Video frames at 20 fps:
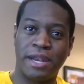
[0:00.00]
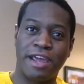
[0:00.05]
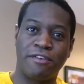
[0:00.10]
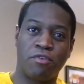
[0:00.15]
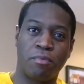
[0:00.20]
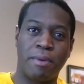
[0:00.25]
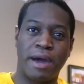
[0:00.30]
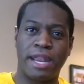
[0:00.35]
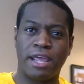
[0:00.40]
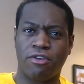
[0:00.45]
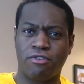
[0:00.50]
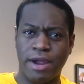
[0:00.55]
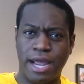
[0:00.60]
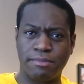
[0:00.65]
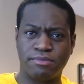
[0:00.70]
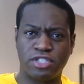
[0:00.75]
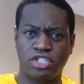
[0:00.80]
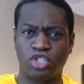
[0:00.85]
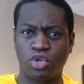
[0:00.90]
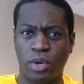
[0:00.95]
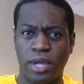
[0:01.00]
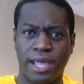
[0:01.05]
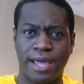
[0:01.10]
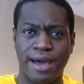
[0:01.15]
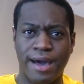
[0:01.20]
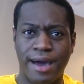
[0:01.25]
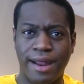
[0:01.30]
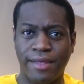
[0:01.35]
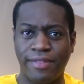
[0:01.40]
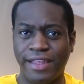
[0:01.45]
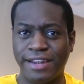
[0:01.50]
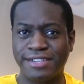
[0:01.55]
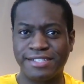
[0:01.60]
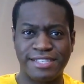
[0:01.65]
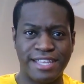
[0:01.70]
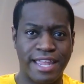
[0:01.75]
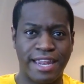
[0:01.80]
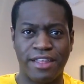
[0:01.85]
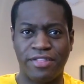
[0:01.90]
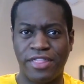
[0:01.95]
and everybody grabs a Joy-Con and they
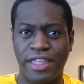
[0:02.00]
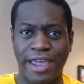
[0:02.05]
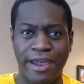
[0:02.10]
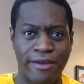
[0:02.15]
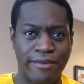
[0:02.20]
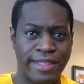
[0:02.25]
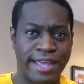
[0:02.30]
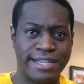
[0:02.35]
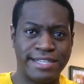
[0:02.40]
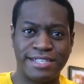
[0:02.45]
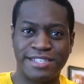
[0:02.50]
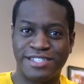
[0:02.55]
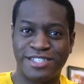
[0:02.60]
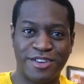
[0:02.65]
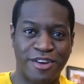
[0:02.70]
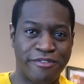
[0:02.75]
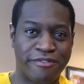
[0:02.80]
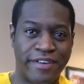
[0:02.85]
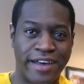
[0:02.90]
just get in there and they just start